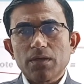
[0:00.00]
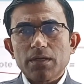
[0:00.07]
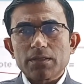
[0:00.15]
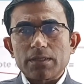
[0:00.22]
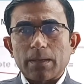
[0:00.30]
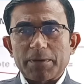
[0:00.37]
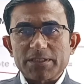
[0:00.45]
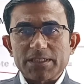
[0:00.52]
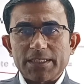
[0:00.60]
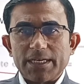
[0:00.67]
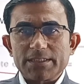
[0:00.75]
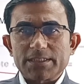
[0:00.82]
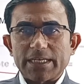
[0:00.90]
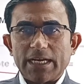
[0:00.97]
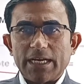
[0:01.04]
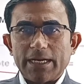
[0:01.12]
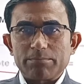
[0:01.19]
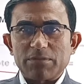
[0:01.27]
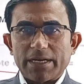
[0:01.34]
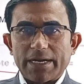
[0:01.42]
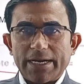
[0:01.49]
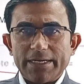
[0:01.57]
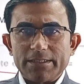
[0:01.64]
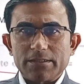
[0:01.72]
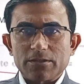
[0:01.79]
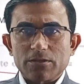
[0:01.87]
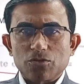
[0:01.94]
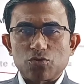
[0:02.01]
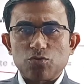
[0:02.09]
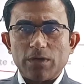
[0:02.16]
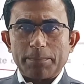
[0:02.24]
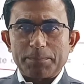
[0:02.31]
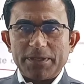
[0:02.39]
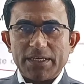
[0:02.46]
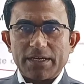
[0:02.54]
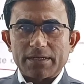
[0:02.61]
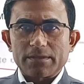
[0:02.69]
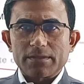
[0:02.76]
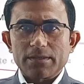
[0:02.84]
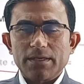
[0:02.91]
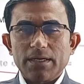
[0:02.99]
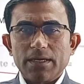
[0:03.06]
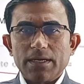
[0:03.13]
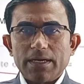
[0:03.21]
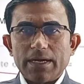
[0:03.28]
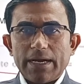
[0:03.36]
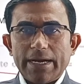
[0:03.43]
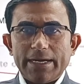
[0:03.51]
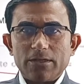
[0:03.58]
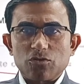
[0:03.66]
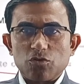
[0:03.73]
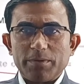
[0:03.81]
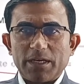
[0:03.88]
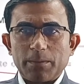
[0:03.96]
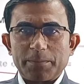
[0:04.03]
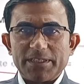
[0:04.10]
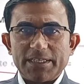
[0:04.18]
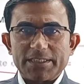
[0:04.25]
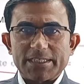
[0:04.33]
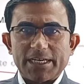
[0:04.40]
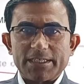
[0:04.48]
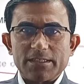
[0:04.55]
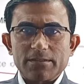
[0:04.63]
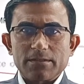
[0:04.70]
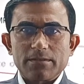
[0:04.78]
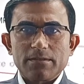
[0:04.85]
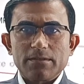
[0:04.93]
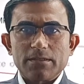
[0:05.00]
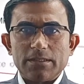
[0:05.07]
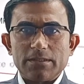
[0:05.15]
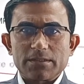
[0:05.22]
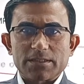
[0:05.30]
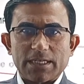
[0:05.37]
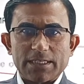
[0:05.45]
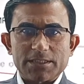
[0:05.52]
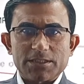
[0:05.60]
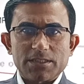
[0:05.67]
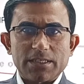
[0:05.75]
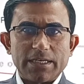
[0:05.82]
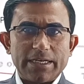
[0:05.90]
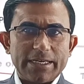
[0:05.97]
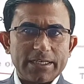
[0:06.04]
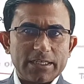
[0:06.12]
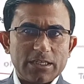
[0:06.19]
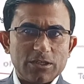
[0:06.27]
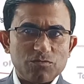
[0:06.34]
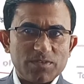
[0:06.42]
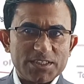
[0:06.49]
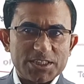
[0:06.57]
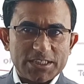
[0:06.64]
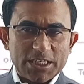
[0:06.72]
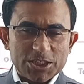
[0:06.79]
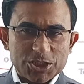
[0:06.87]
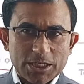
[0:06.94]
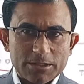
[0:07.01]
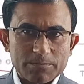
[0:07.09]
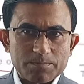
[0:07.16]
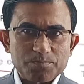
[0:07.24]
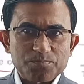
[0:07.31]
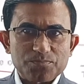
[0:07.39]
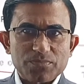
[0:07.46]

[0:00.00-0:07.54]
The President shall have the right to appear and to be represented in such an investigation.